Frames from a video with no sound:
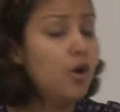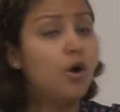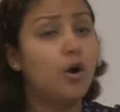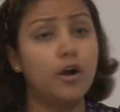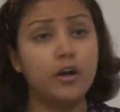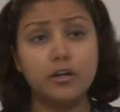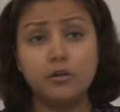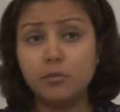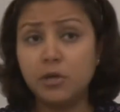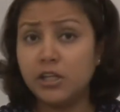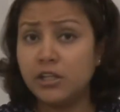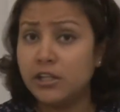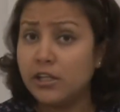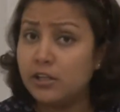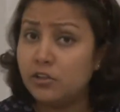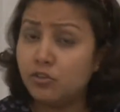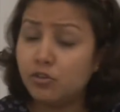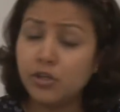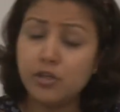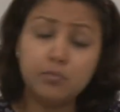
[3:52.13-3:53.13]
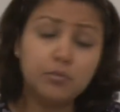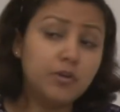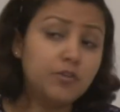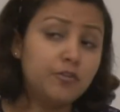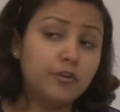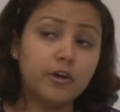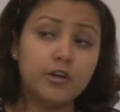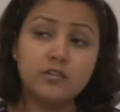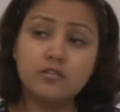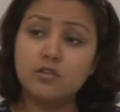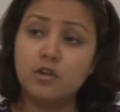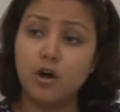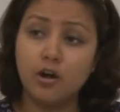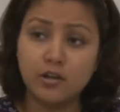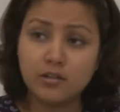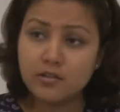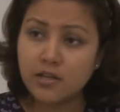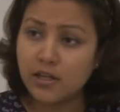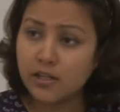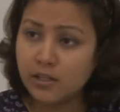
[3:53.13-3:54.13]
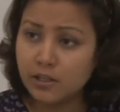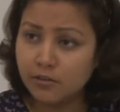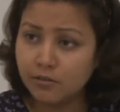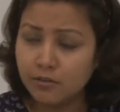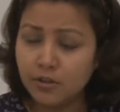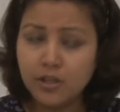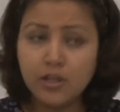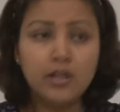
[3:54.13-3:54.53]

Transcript: or it may need treatment for as long as I live.